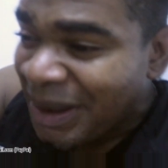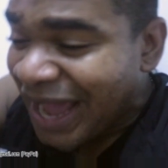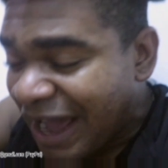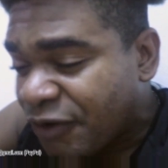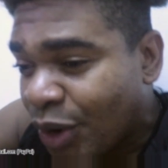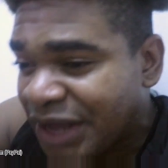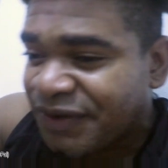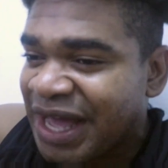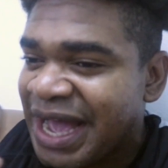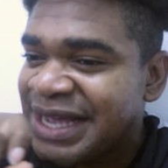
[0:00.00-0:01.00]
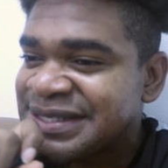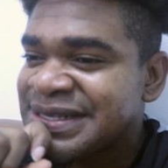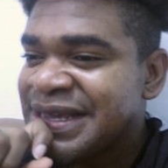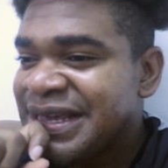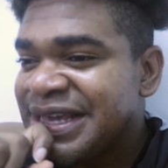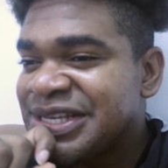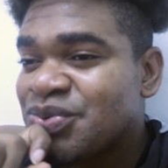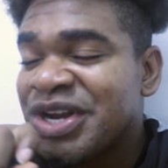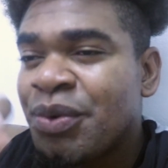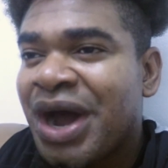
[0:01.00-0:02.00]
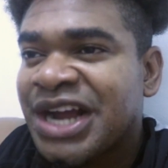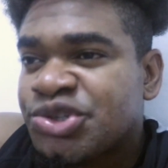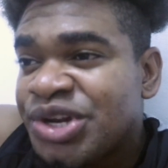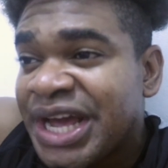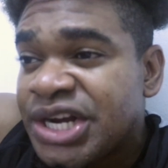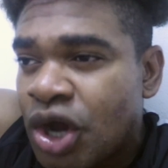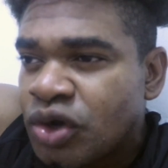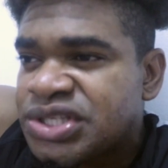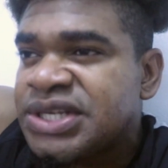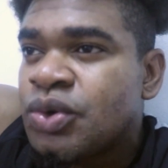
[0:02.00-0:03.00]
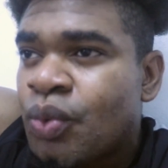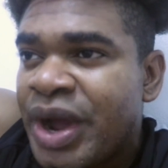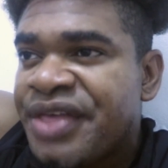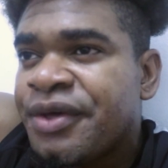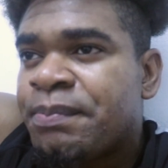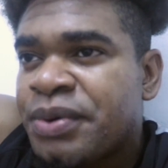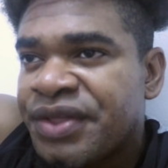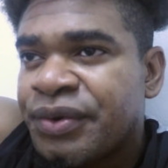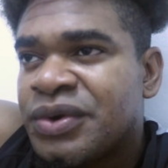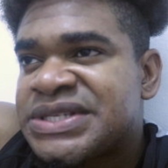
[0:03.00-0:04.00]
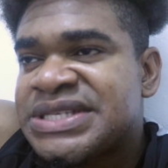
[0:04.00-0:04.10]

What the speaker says: I have, however, guys, is when they were actually announcing where the brother was